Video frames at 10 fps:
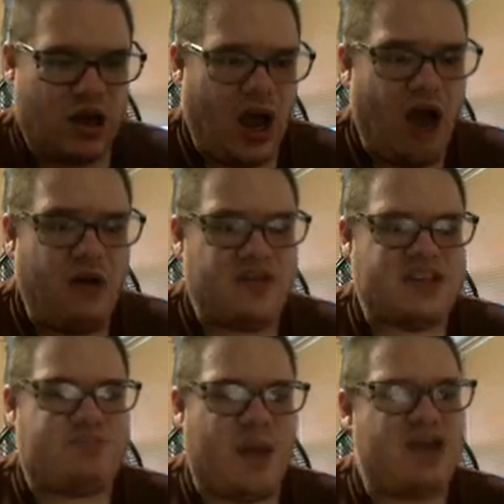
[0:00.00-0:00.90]
Oh, and
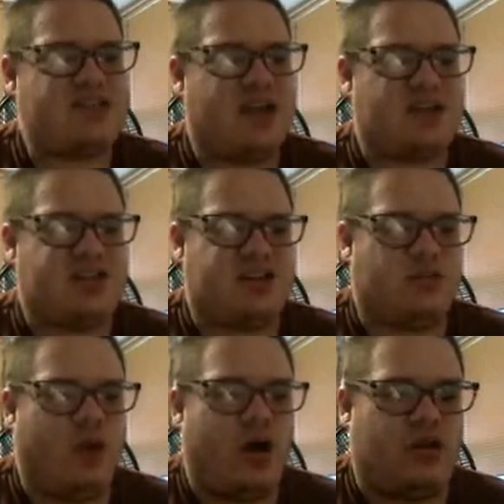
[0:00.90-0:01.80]
this bed is stuck to the
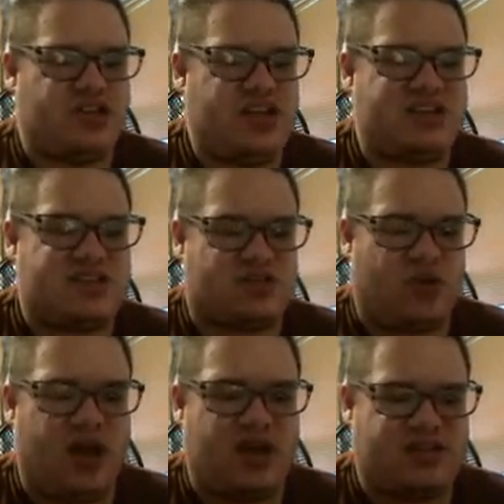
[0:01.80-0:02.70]
wall. Jesus
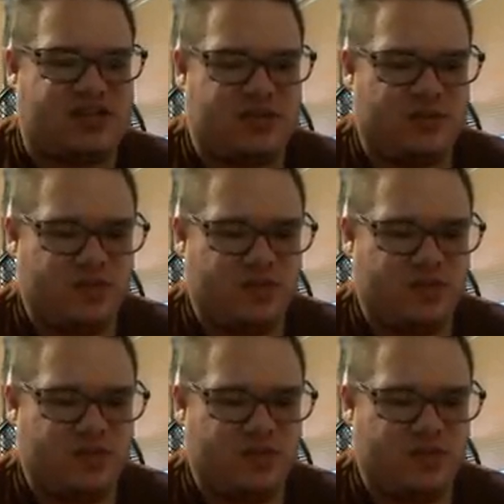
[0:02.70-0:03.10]
Christ.